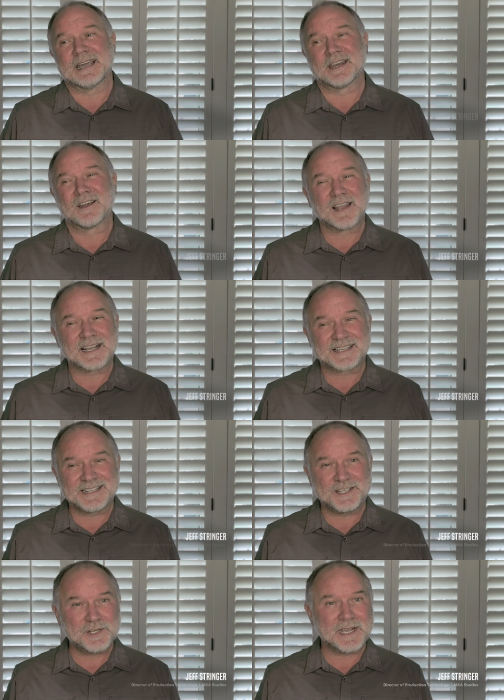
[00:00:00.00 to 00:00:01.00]
And unlike
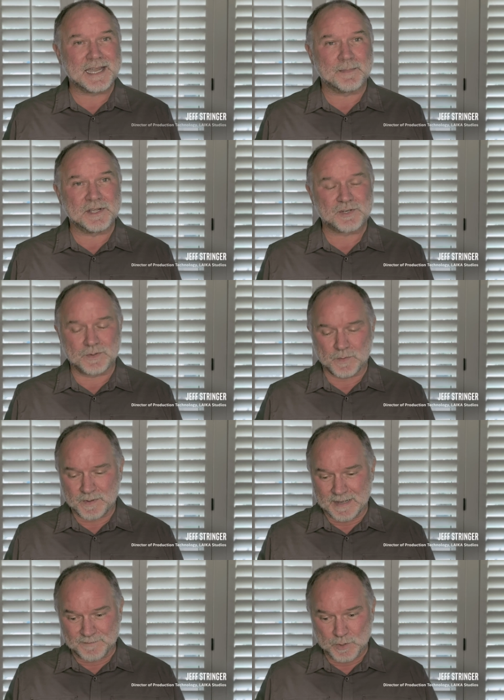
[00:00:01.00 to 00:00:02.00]
CG animation, where
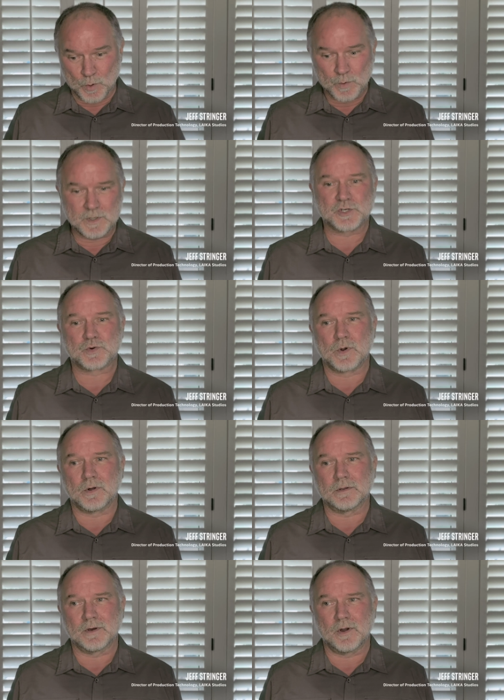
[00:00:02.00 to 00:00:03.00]
you have total control